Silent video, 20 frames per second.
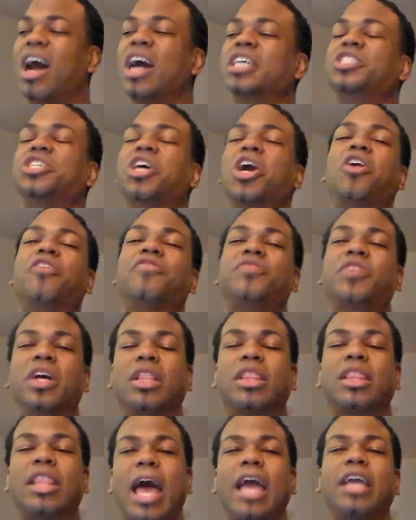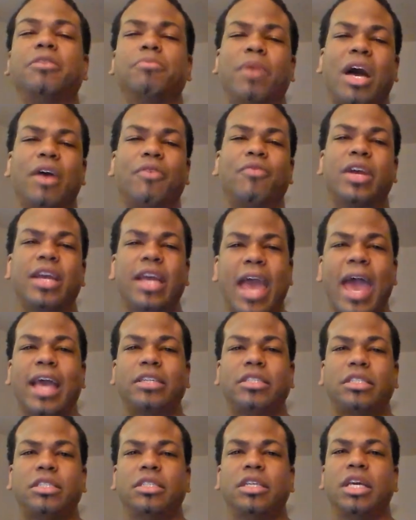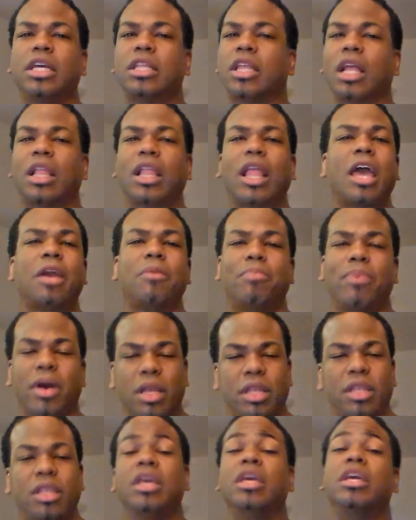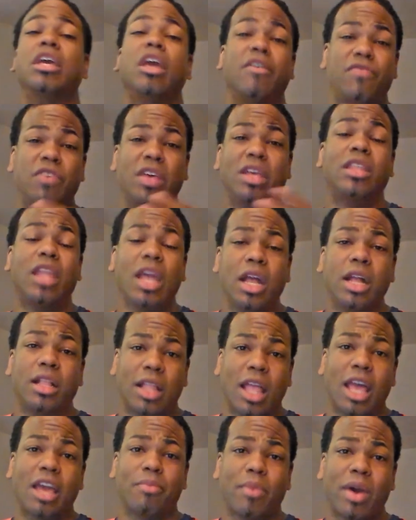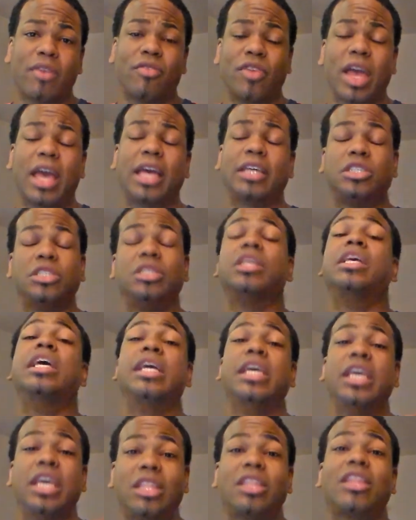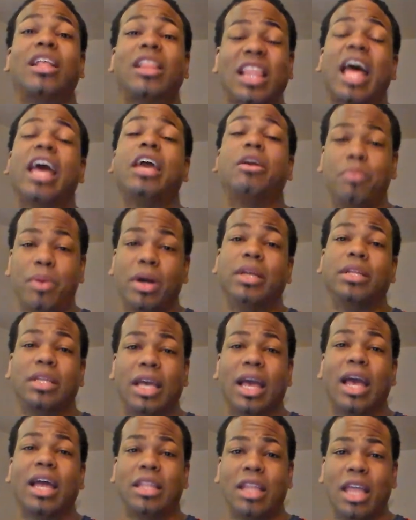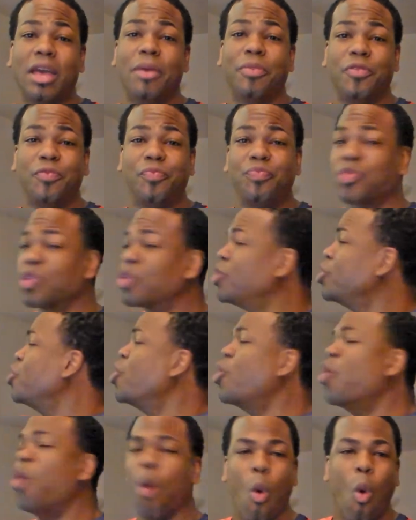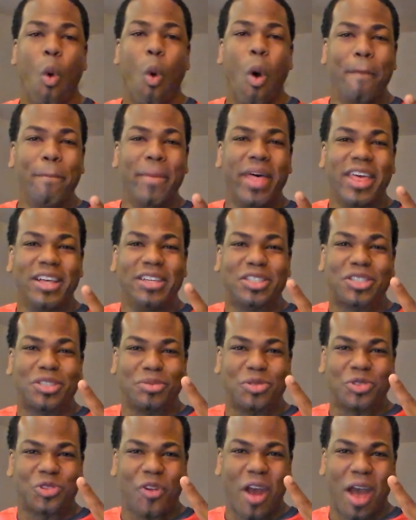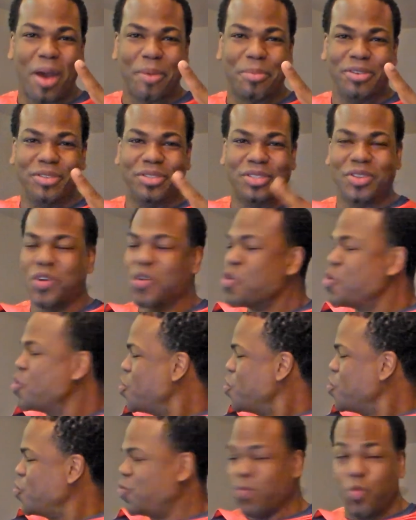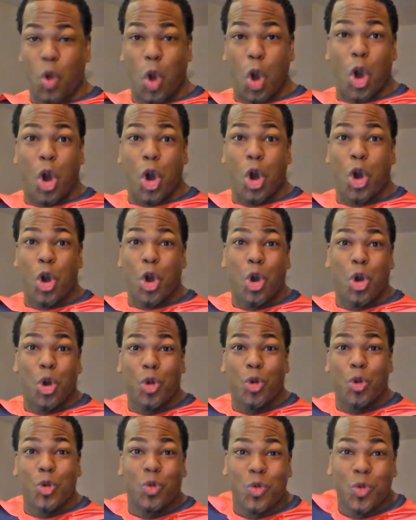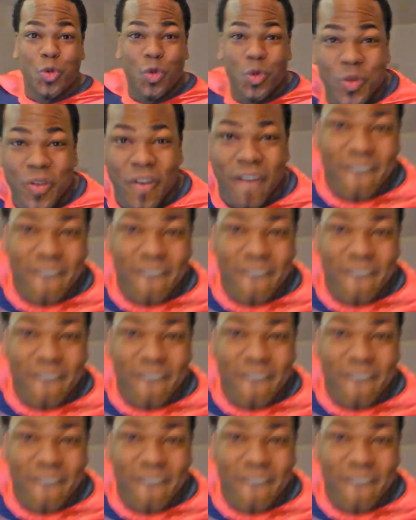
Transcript: All right, y'all, if you like my reaction, hit the like button. If you didn't like my reaction, hit the like button, goddammit. 1 million subscribers. Woo!